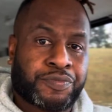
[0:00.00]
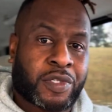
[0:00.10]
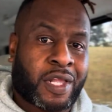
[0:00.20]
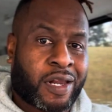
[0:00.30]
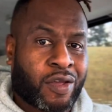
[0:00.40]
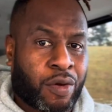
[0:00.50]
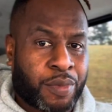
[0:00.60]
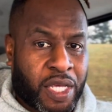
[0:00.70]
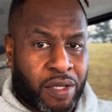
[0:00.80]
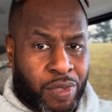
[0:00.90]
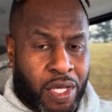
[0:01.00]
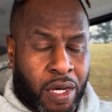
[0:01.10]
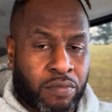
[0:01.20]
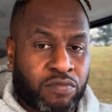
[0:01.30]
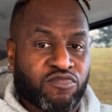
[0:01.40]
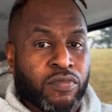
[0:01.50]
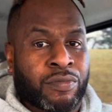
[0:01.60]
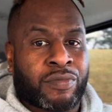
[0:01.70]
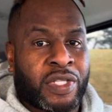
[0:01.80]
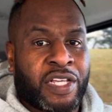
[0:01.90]
A lot of y'all been hitting me up,
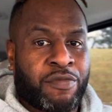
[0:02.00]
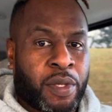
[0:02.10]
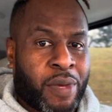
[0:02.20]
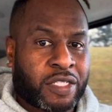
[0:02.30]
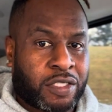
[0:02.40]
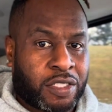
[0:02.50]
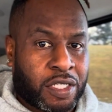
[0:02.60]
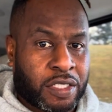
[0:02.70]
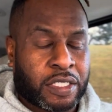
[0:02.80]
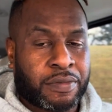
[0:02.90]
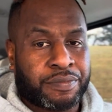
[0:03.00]
leaving me messages,